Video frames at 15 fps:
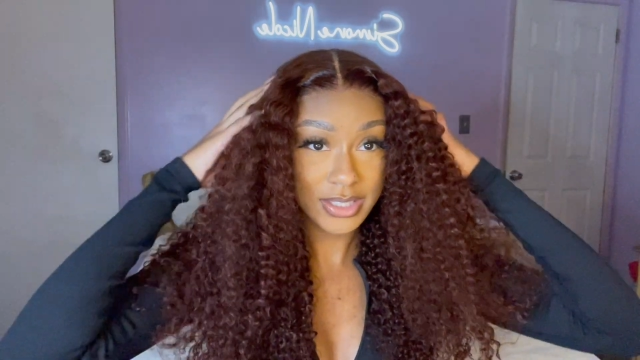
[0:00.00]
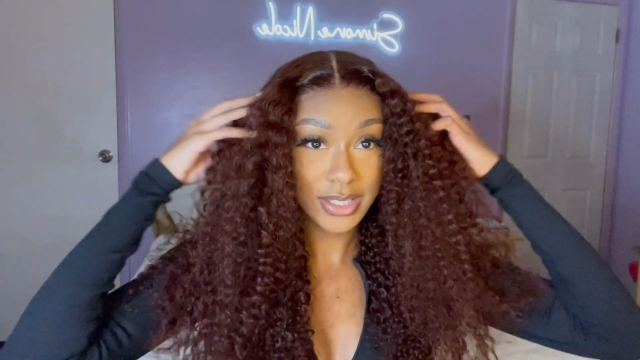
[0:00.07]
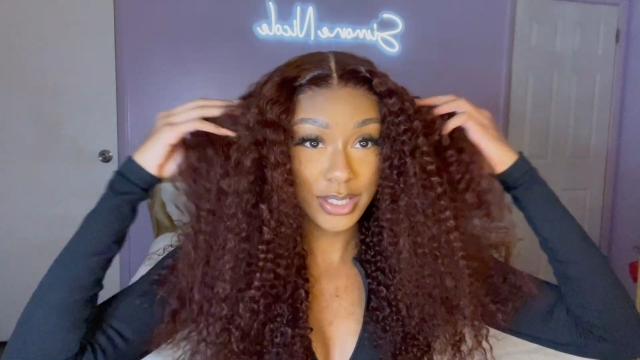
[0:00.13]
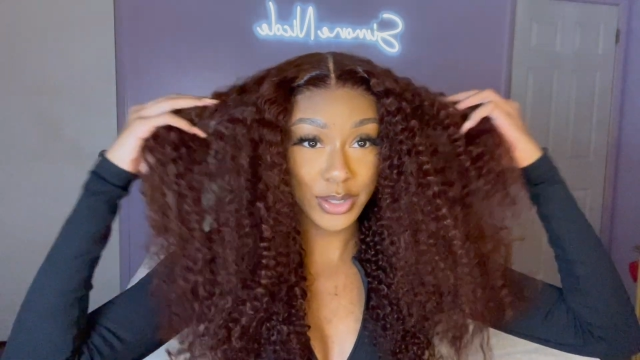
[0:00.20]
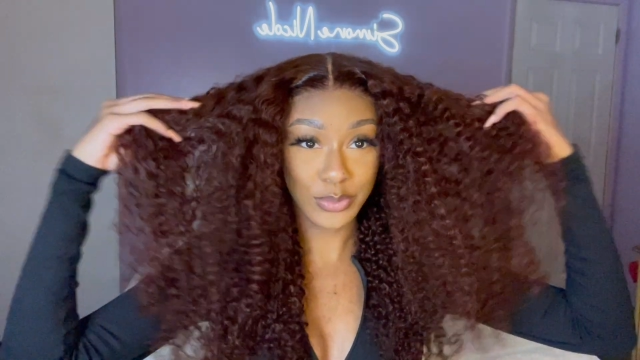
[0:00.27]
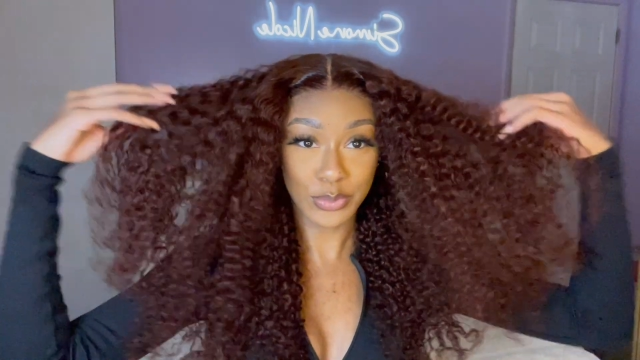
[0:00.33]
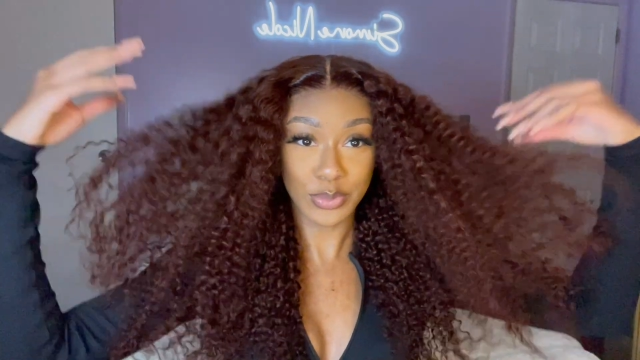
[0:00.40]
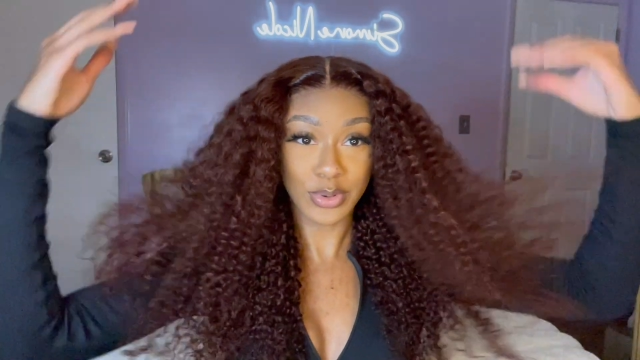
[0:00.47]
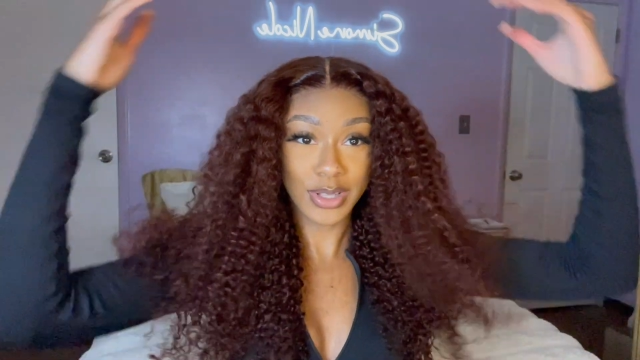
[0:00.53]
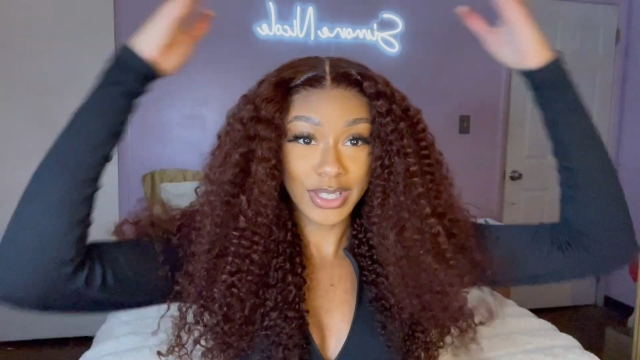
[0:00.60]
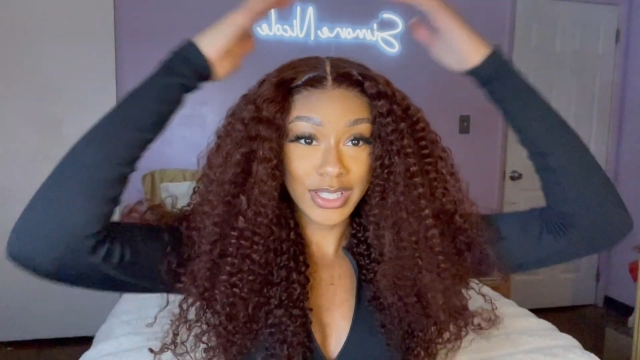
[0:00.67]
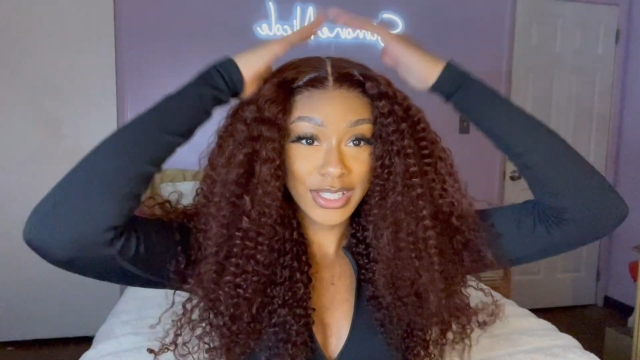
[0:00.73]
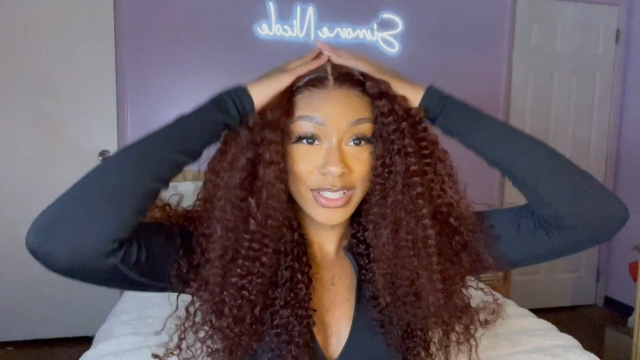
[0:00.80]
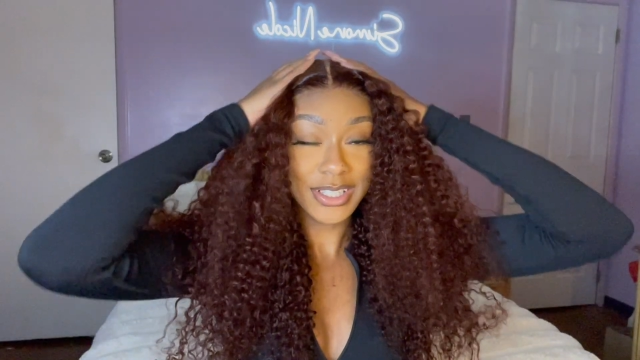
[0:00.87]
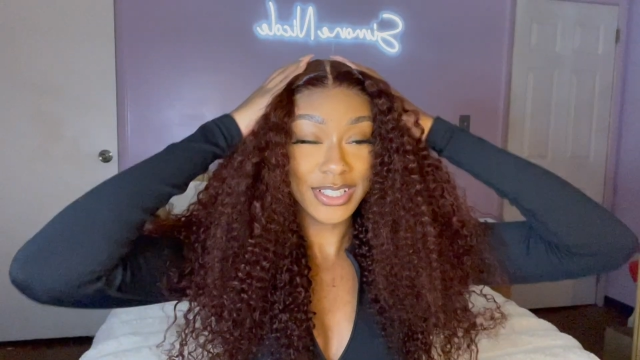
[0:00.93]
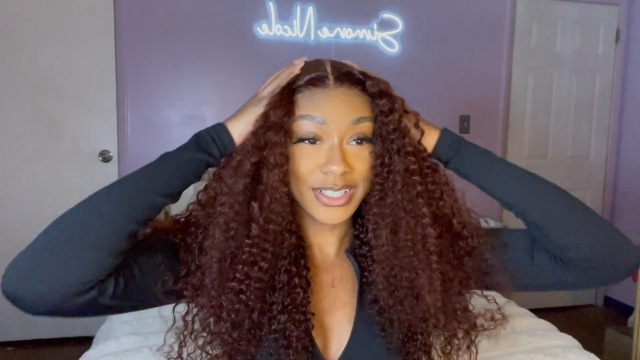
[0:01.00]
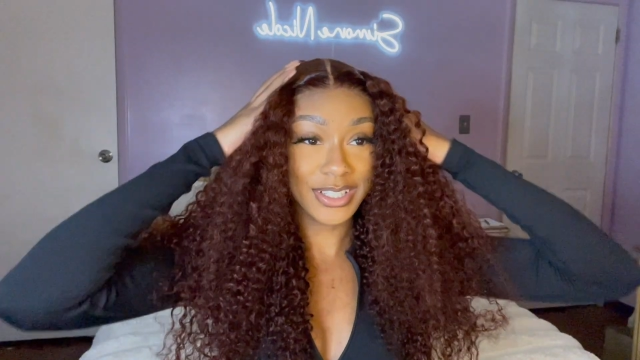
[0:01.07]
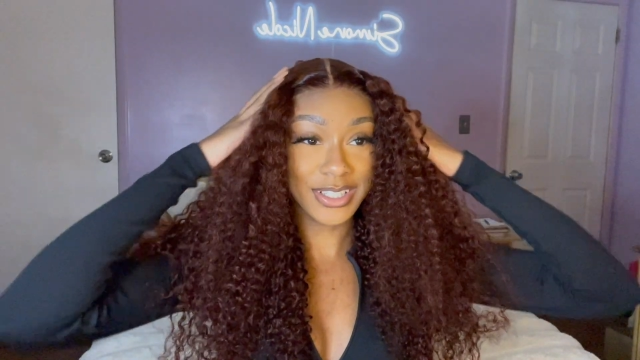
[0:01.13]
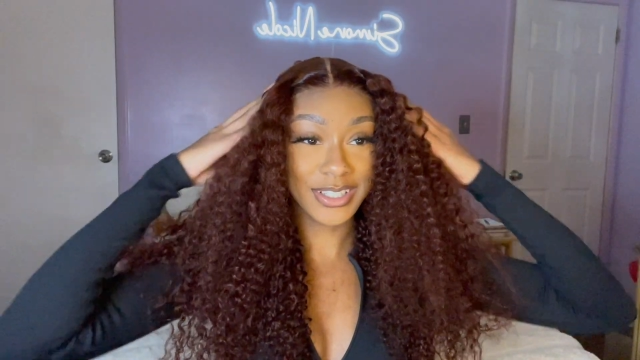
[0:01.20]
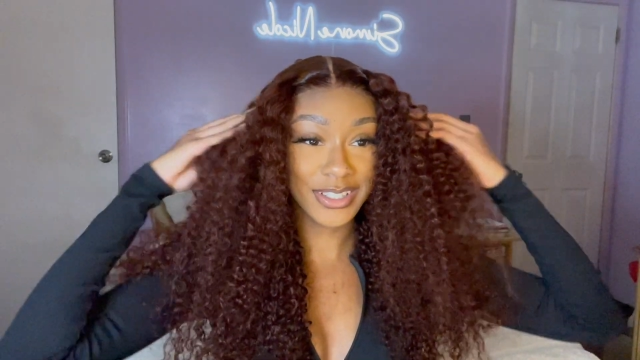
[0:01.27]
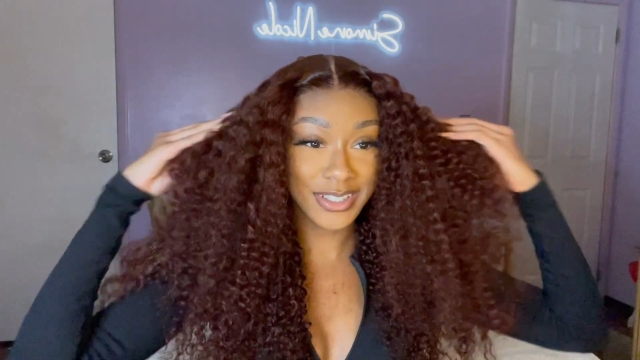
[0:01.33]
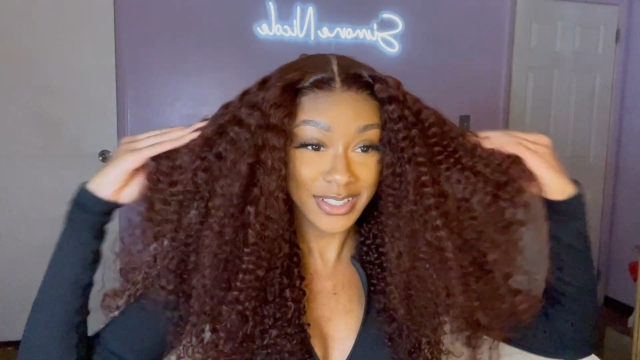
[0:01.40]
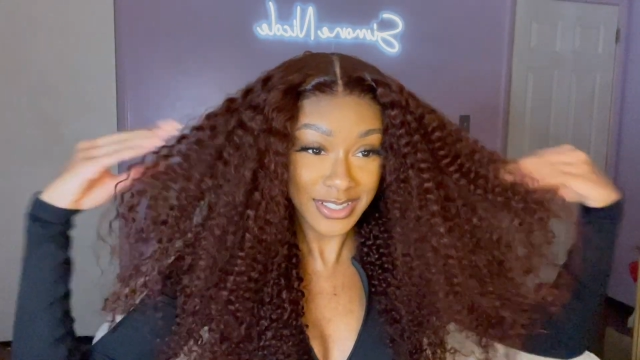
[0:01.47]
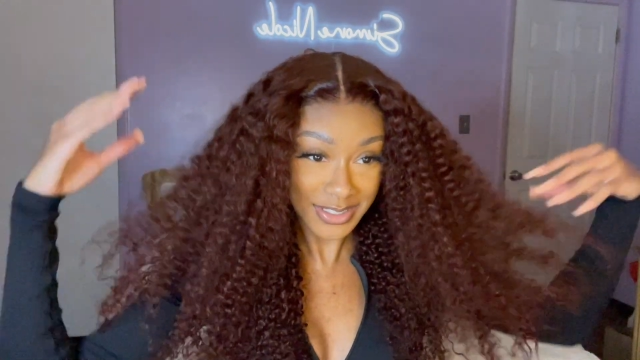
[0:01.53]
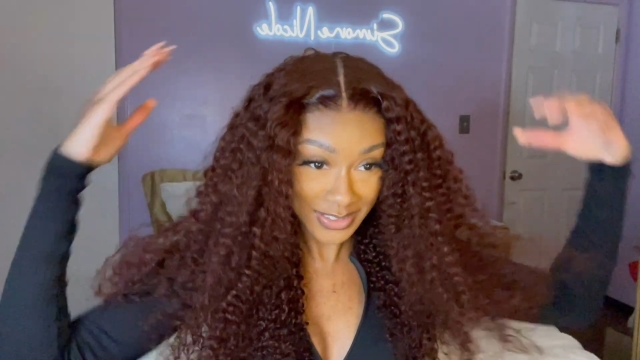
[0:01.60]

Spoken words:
looking really good,